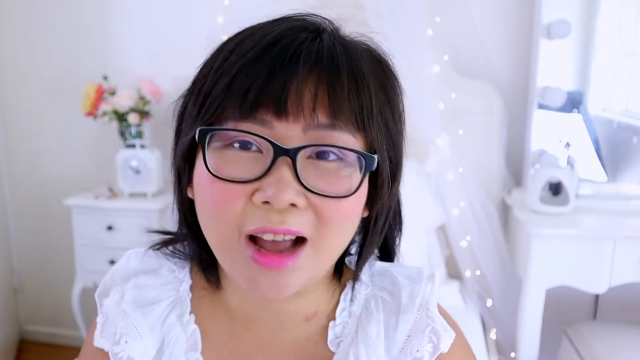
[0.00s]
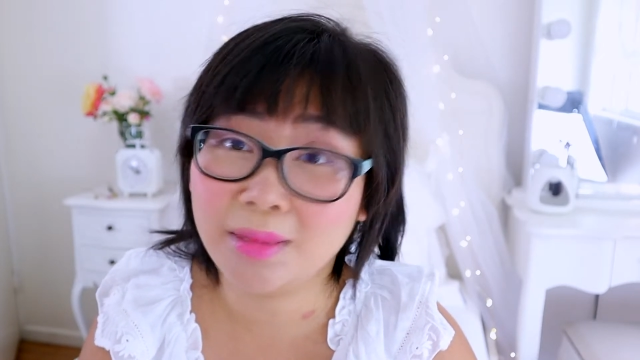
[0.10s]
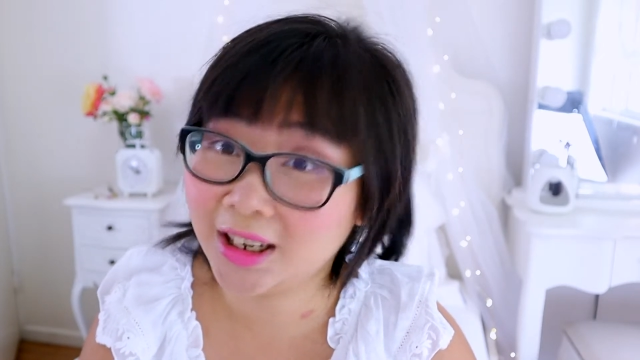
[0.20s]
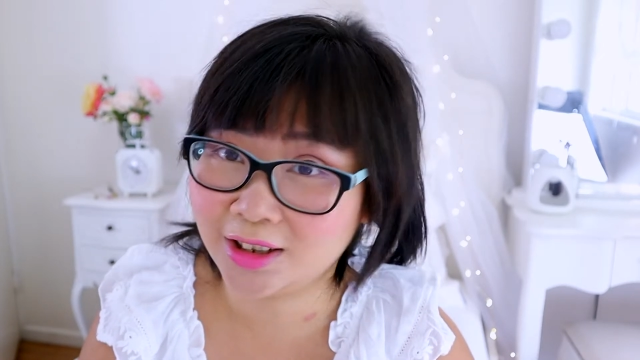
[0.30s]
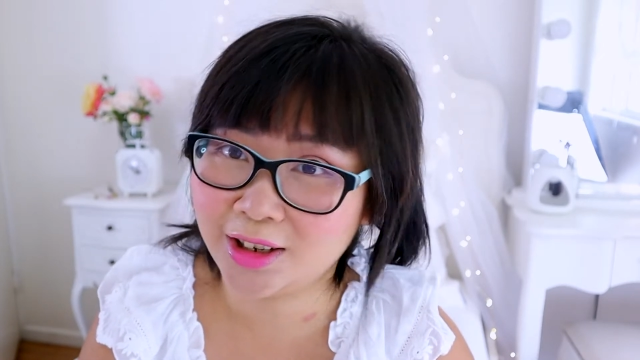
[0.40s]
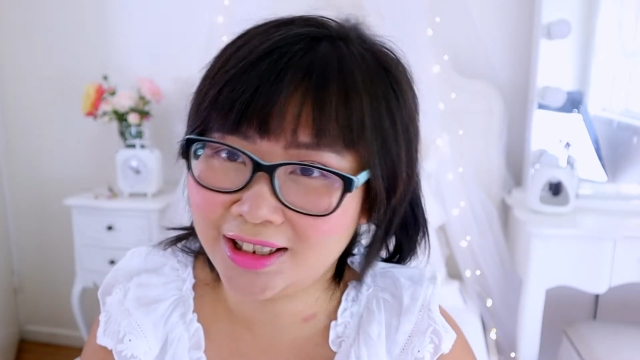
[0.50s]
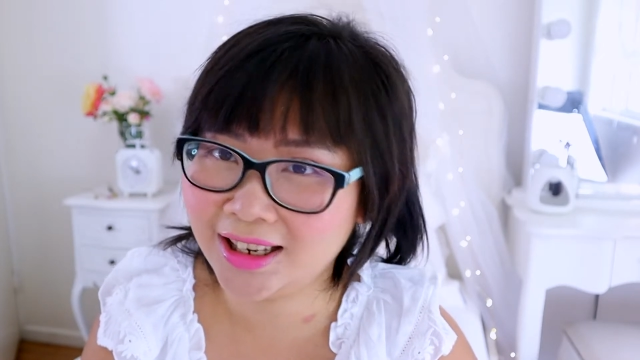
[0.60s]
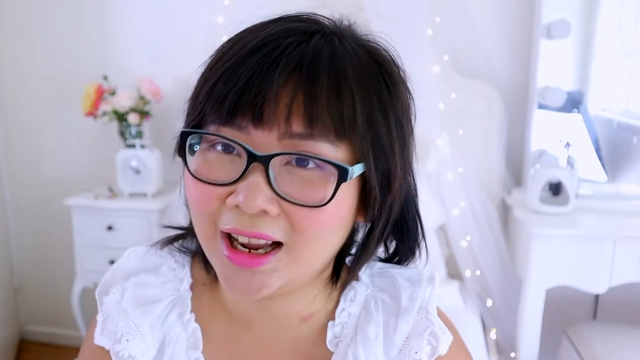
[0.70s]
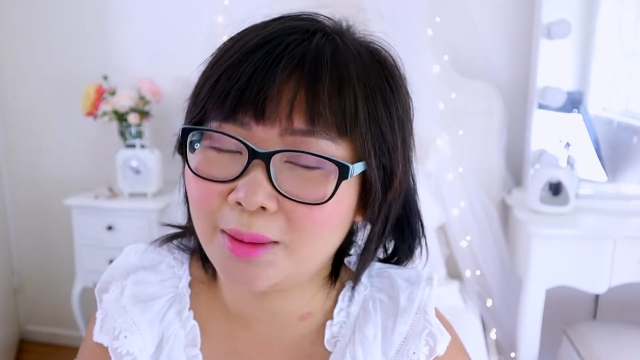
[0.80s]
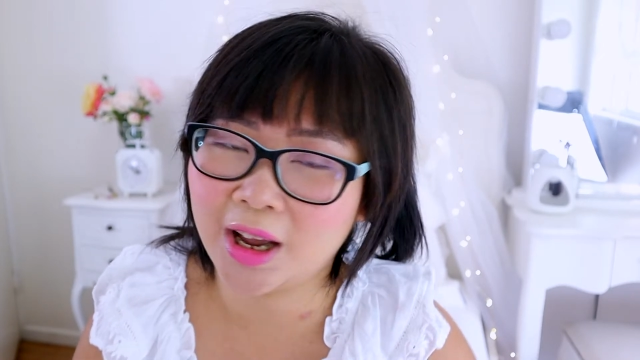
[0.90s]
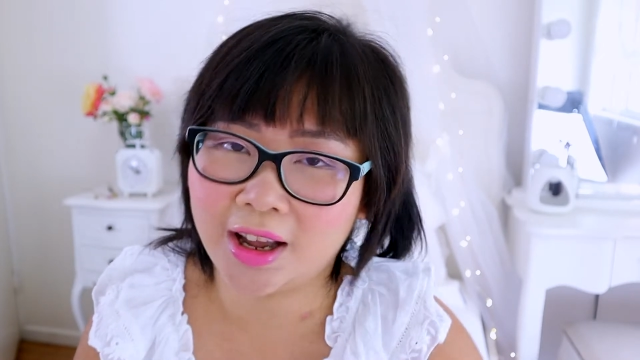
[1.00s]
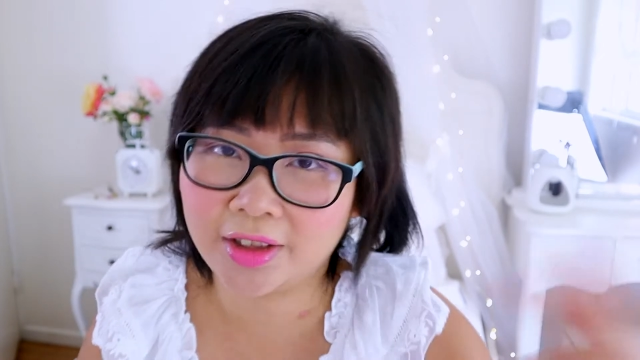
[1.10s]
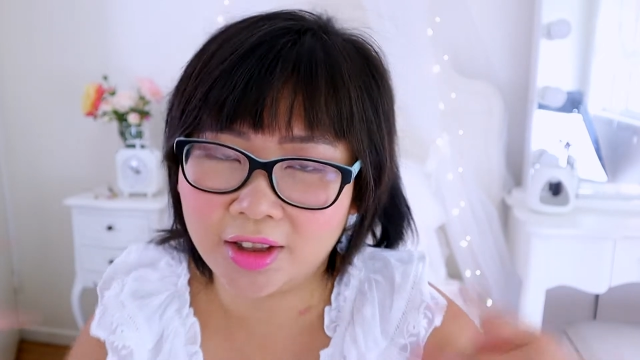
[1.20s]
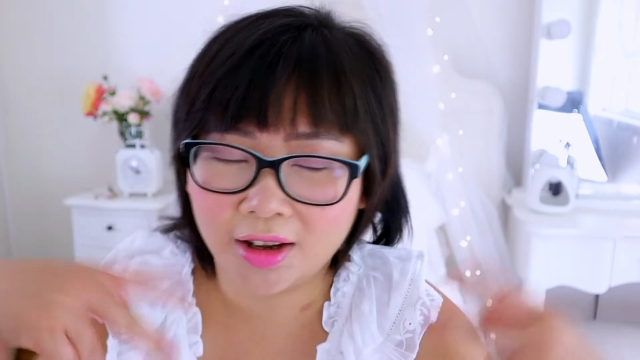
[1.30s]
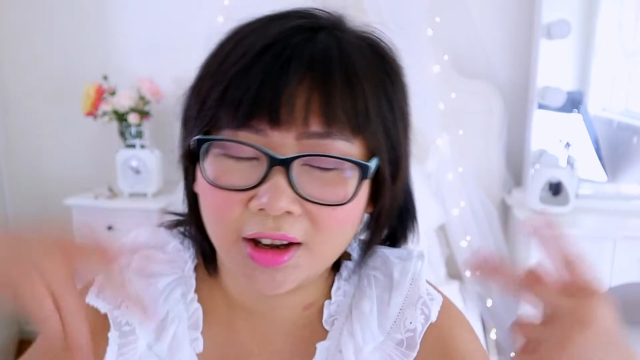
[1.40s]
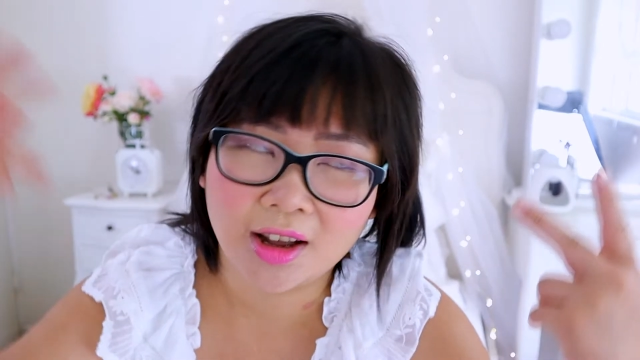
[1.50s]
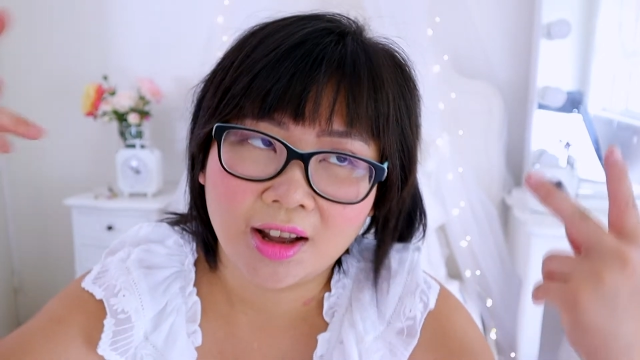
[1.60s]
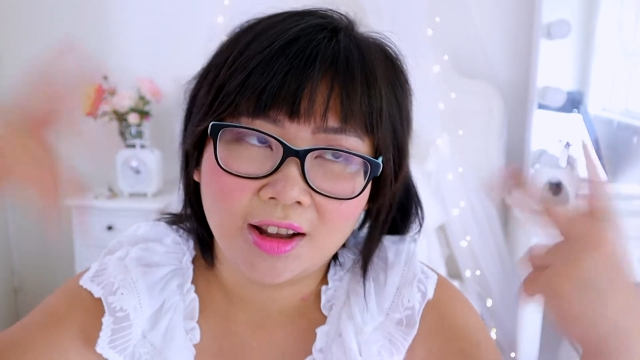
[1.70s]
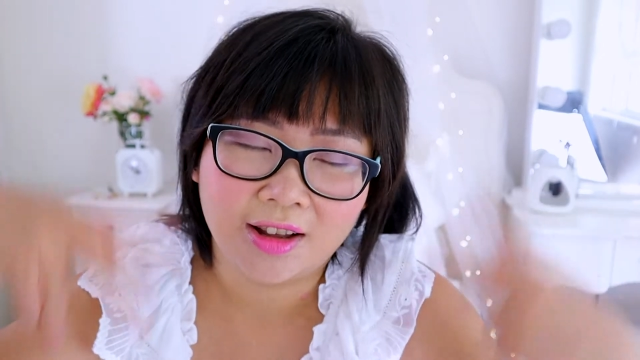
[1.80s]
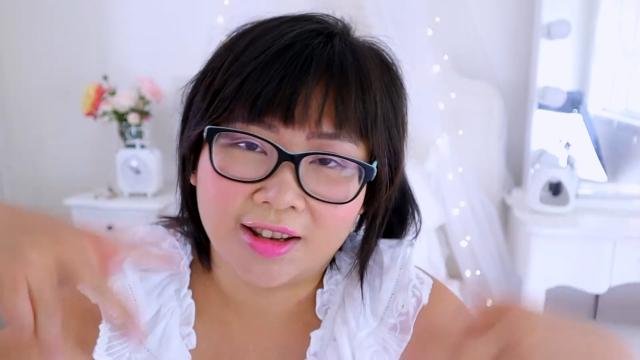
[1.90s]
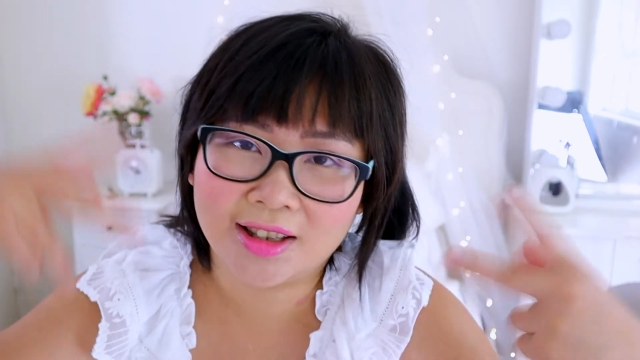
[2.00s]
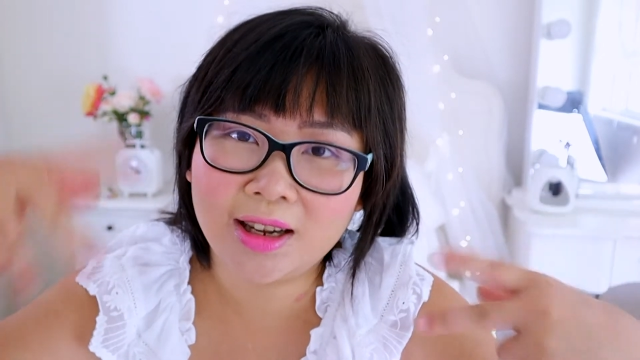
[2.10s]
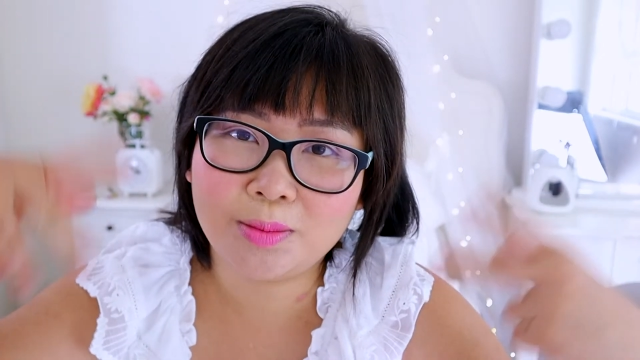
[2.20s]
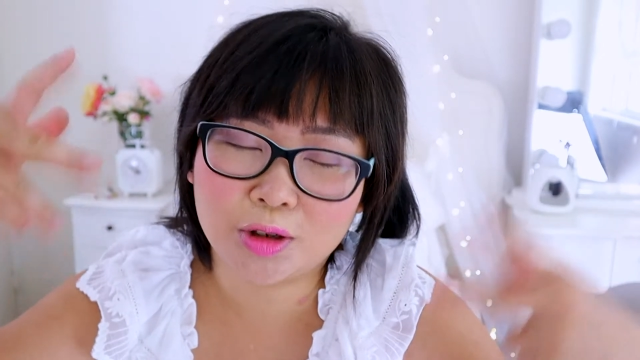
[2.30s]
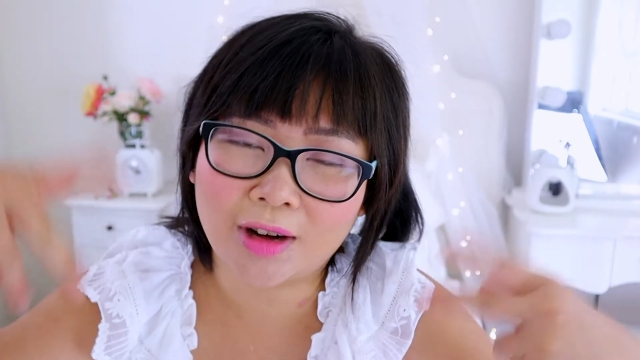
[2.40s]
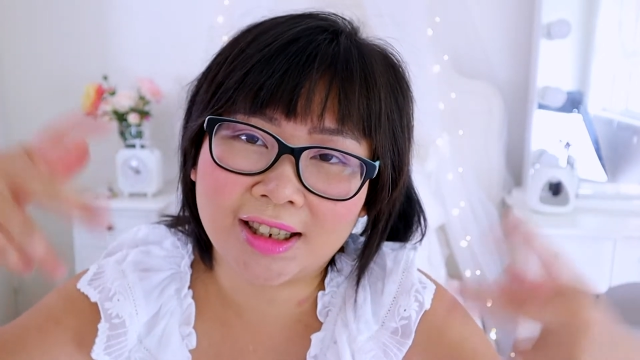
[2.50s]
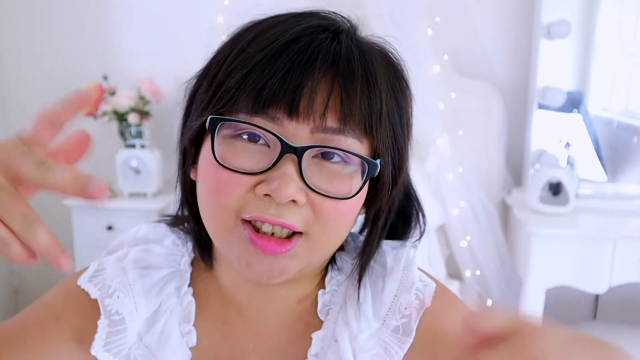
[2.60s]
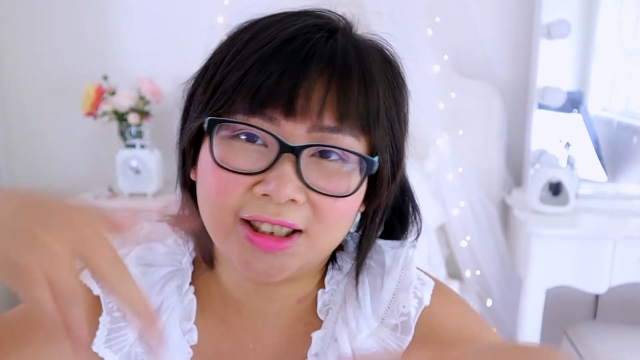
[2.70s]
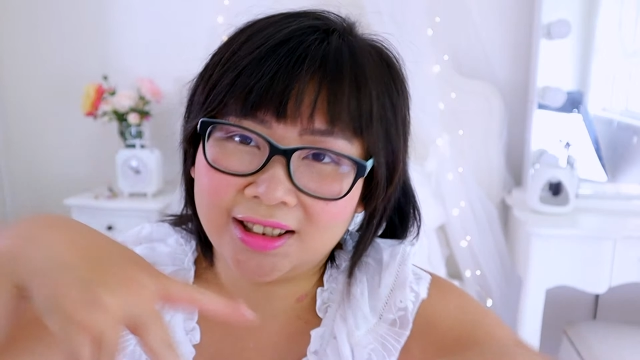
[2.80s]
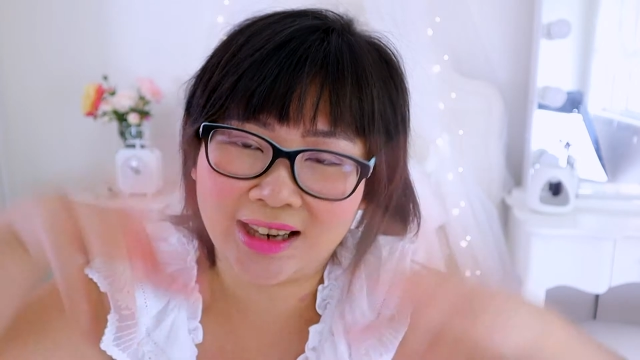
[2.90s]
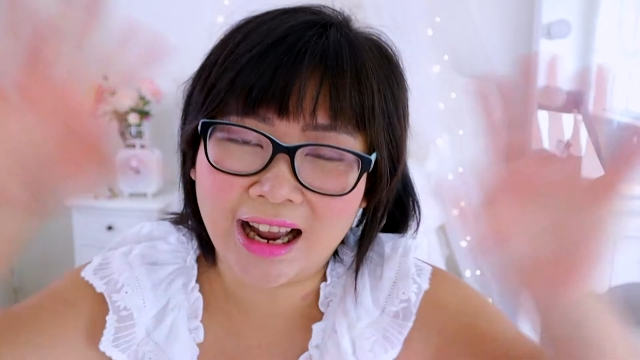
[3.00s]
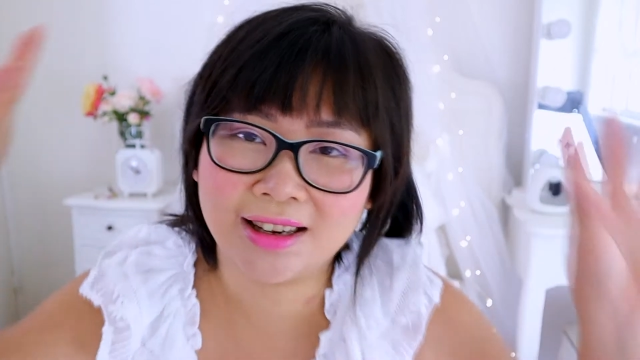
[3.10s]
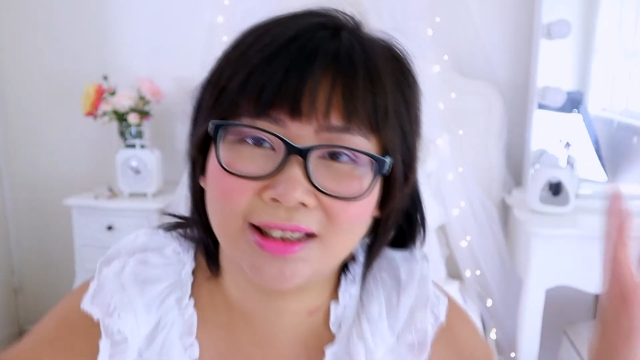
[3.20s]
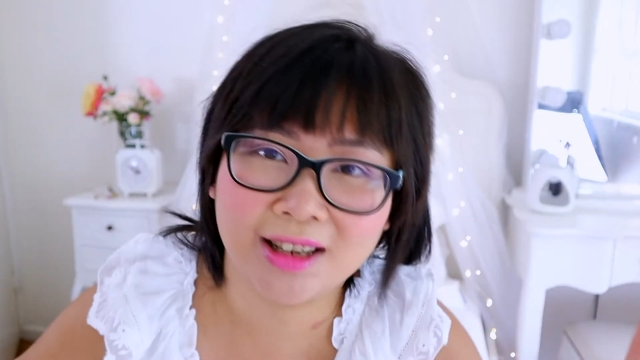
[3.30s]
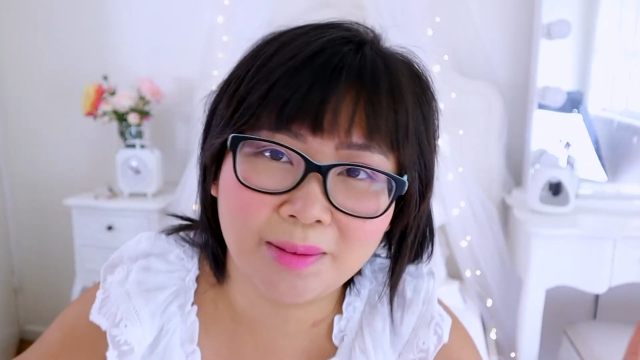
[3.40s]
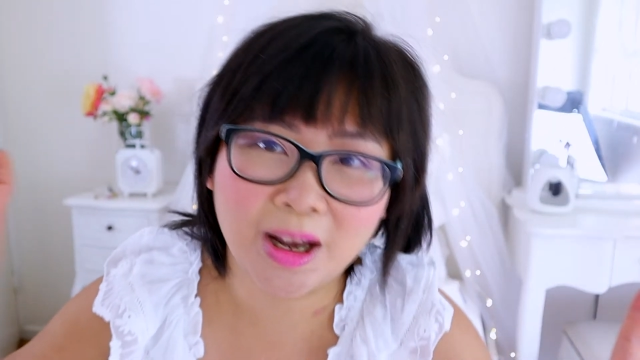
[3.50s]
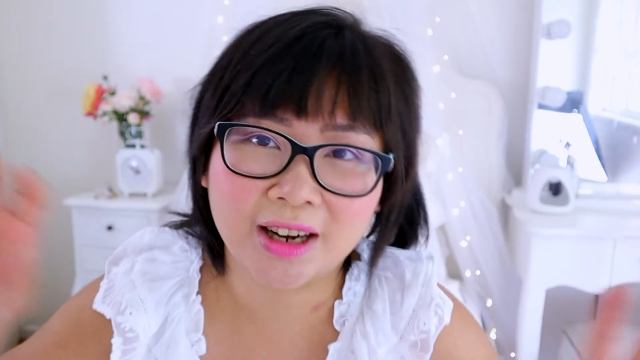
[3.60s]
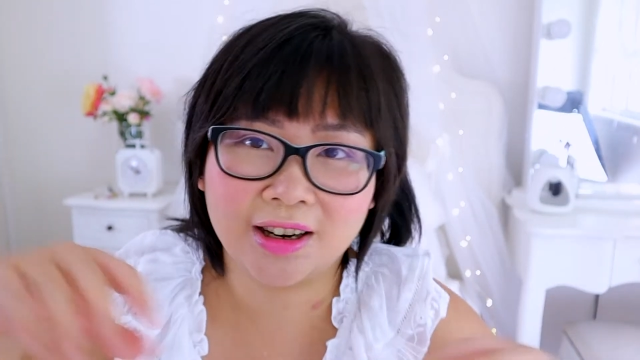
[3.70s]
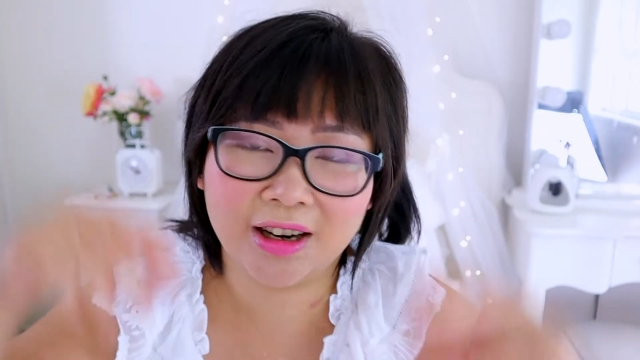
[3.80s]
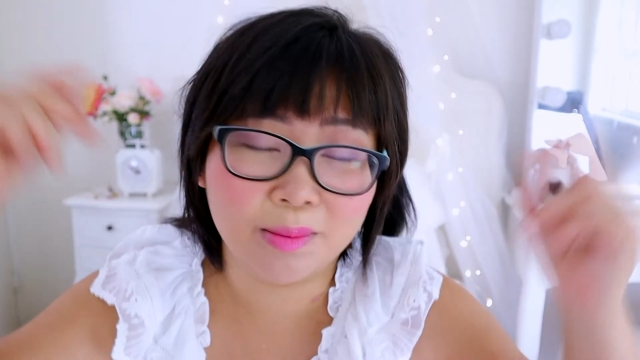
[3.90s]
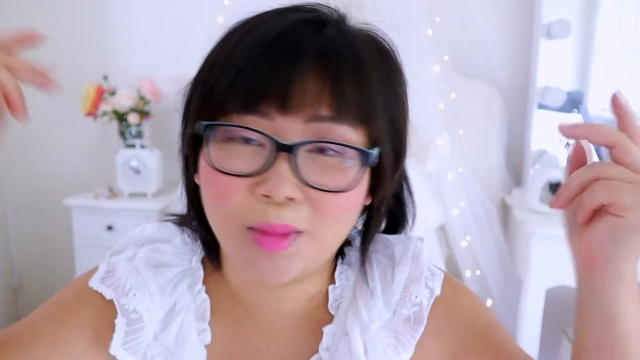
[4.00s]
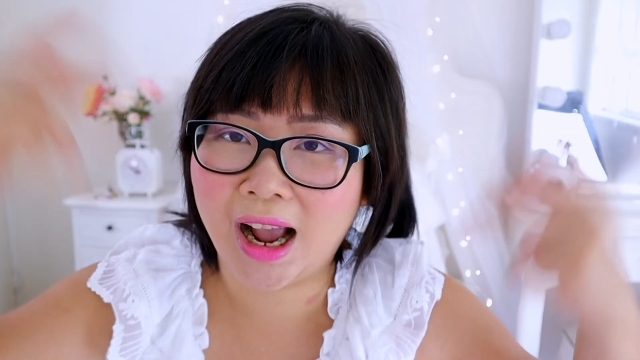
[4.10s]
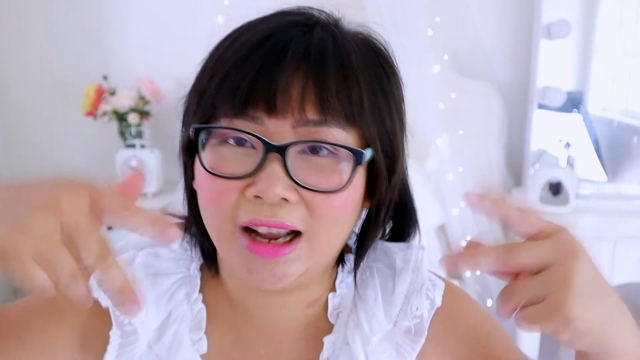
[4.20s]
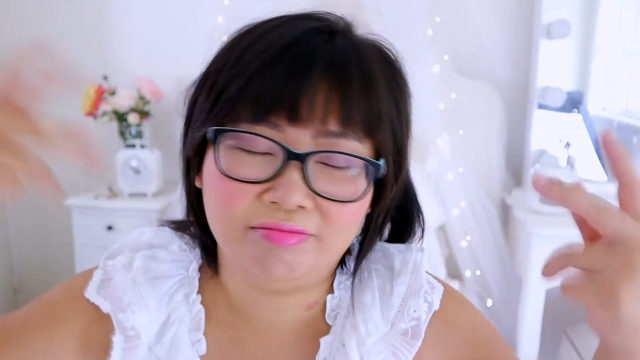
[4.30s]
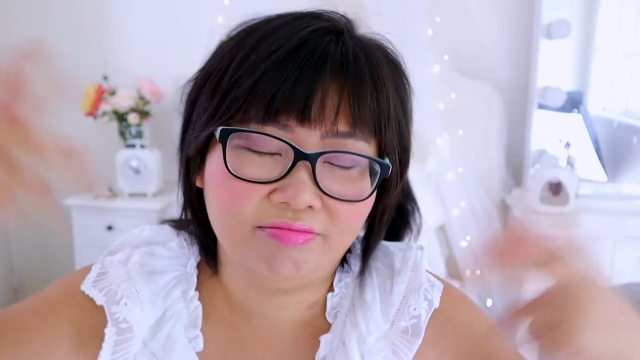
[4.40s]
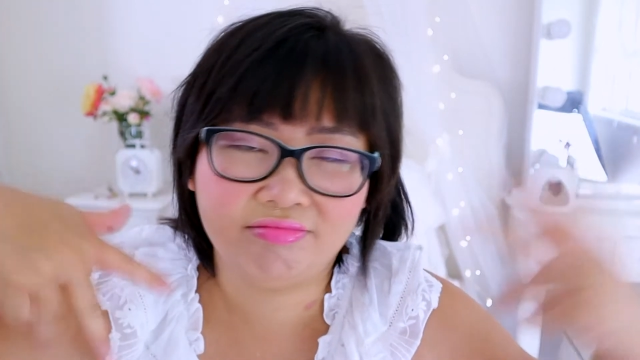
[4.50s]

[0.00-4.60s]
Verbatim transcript: make sure you check out my other sleep strategies and how to sleep better in my